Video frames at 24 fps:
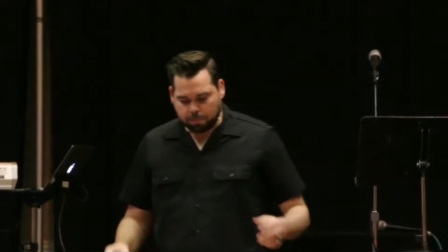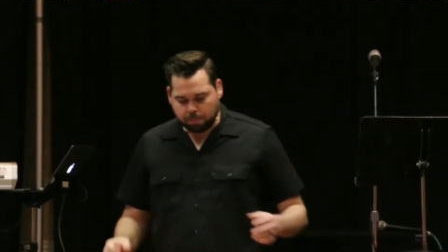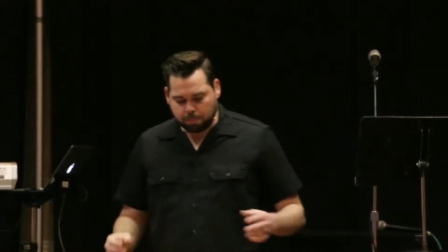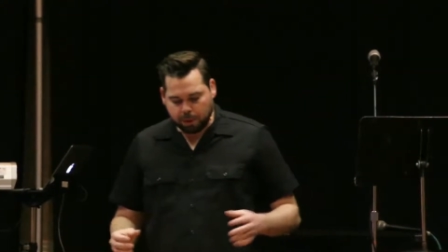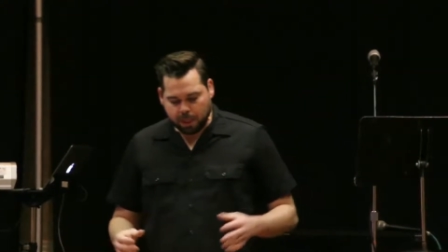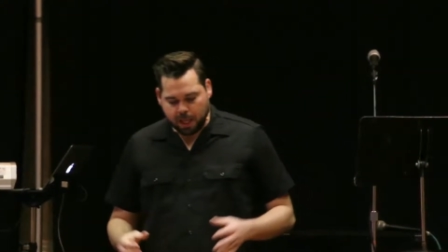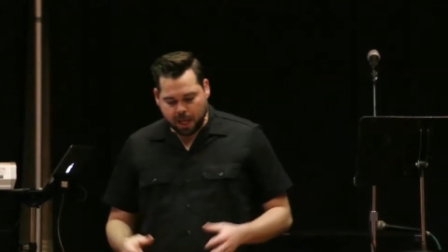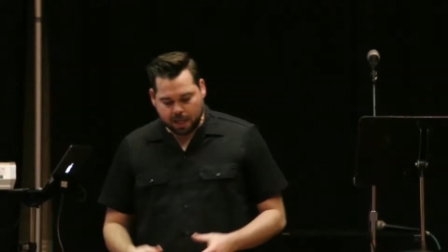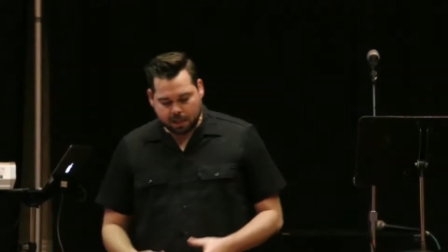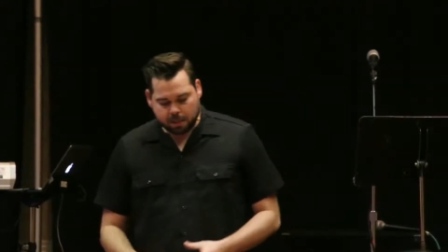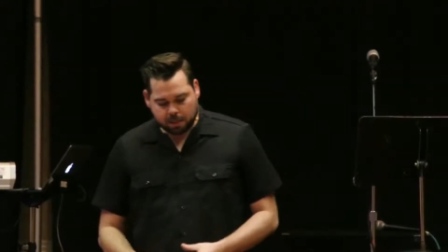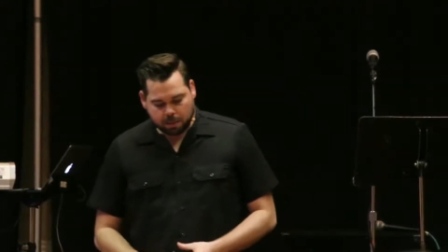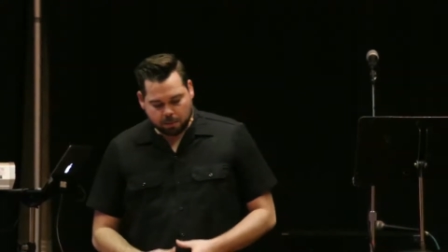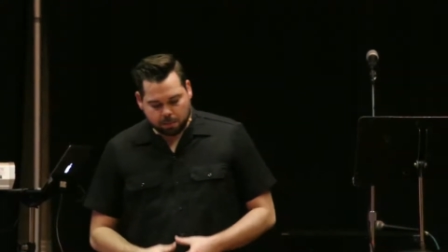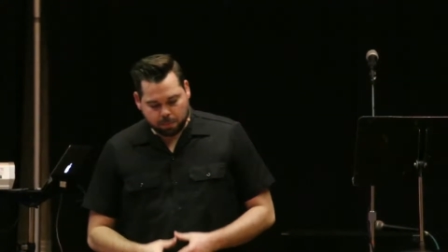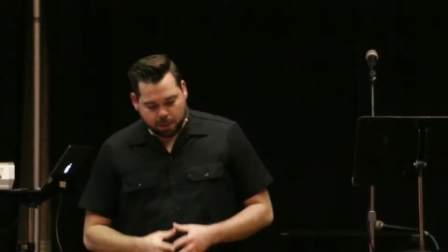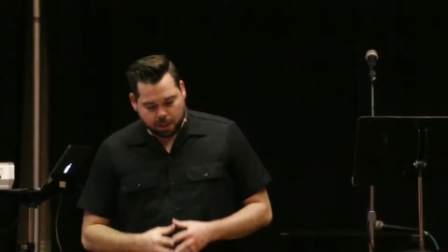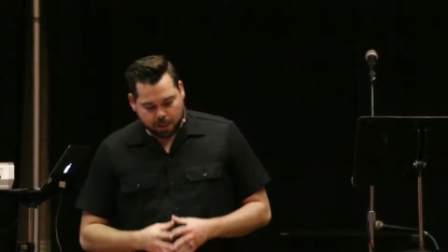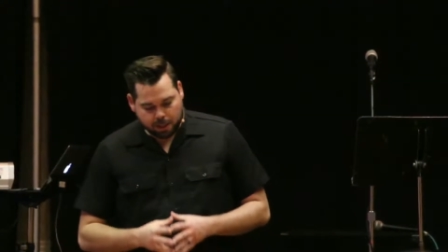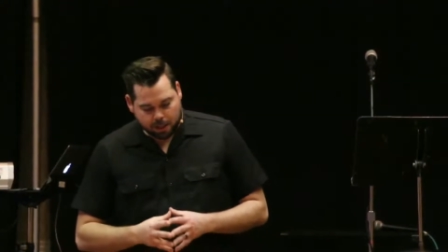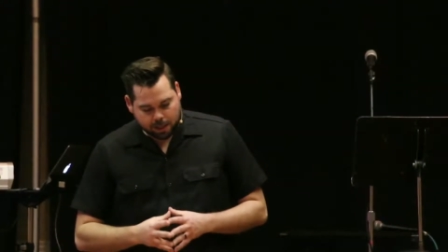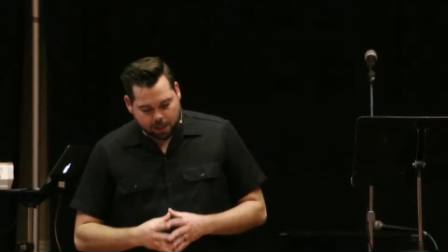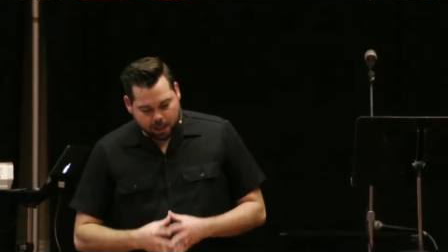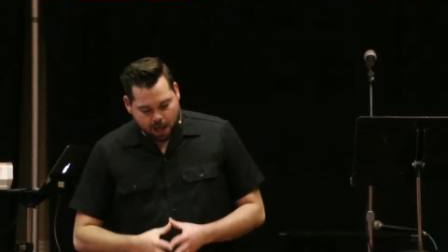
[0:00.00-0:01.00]
"Blessed
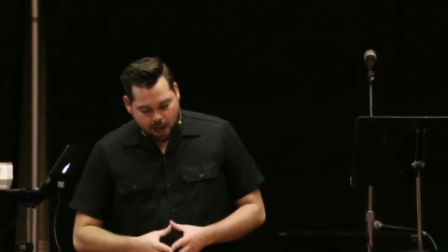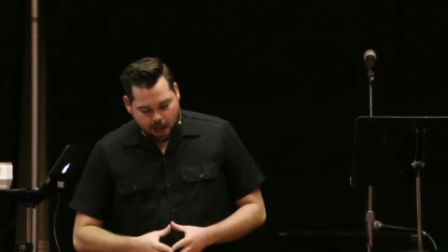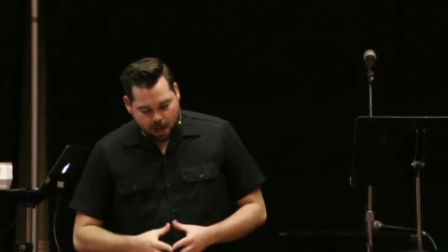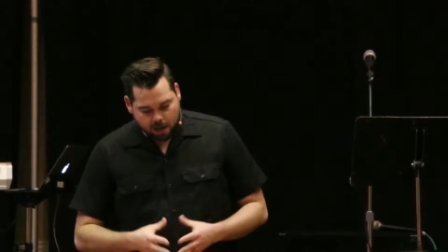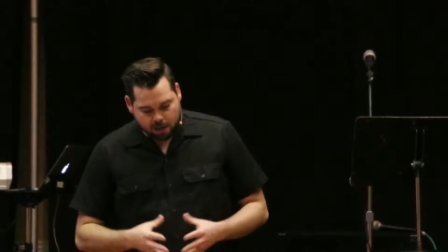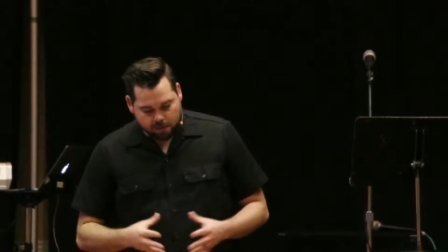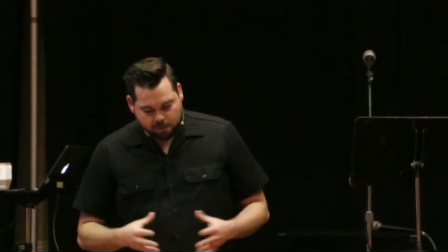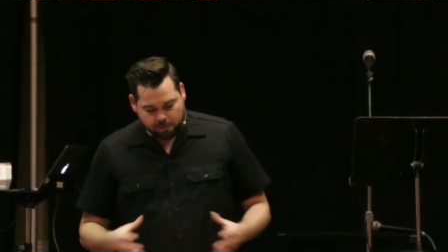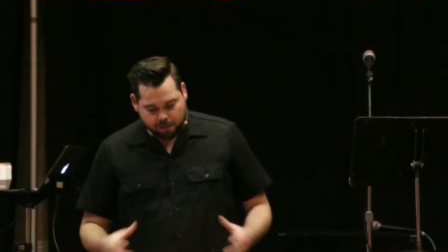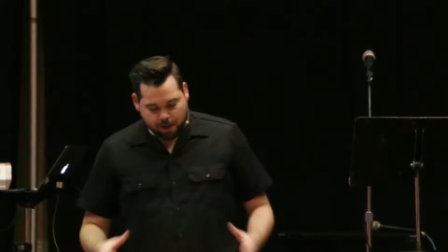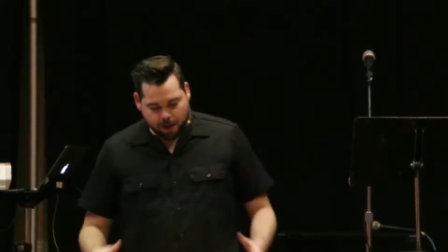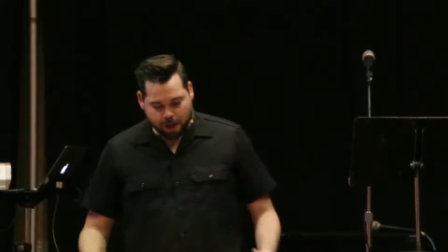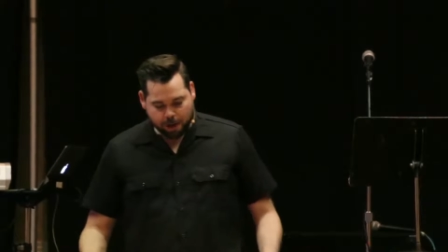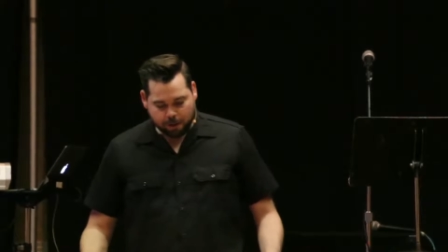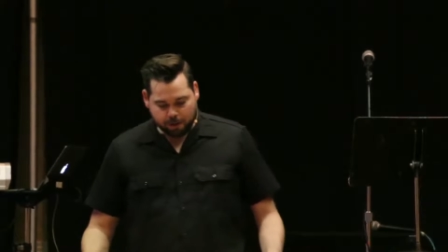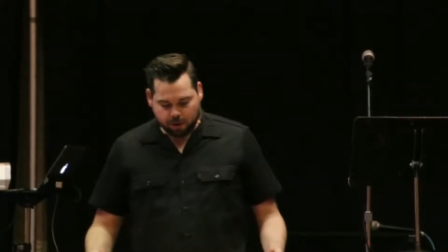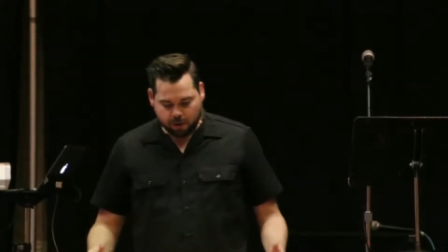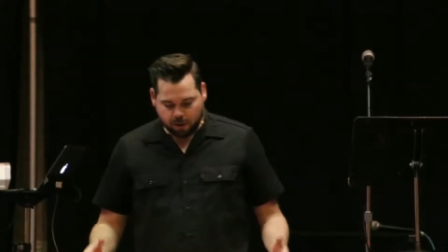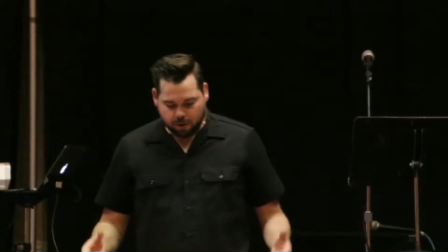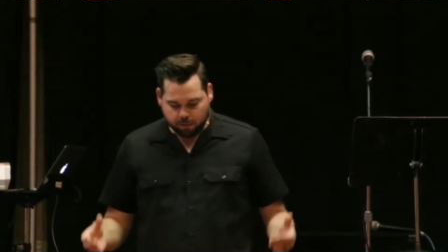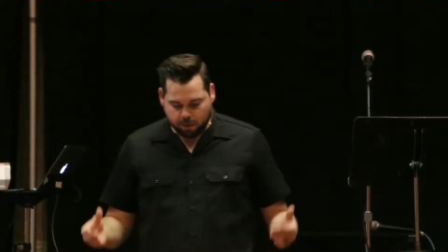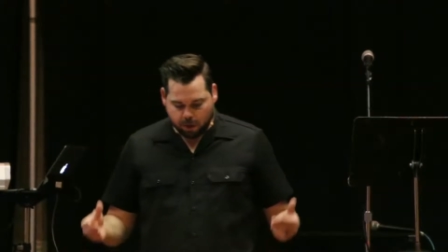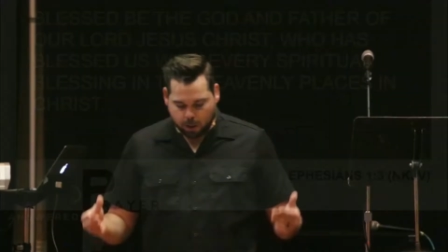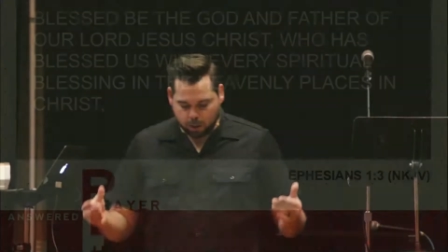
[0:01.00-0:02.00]
be the God and Father
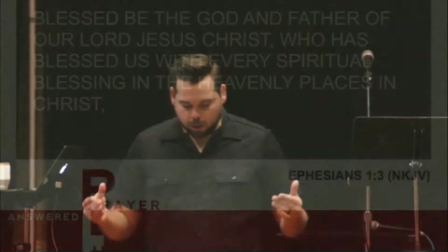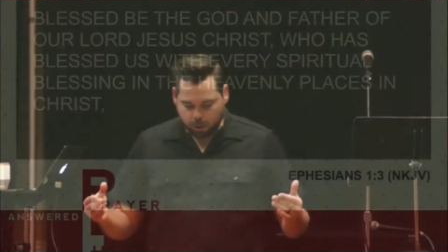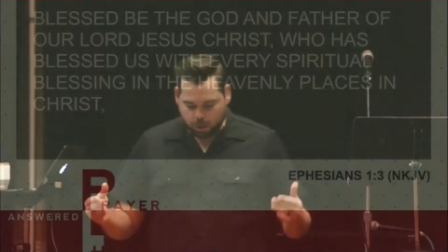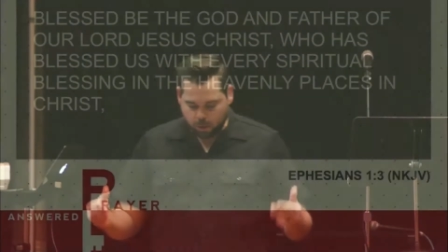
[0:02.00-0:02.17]
of our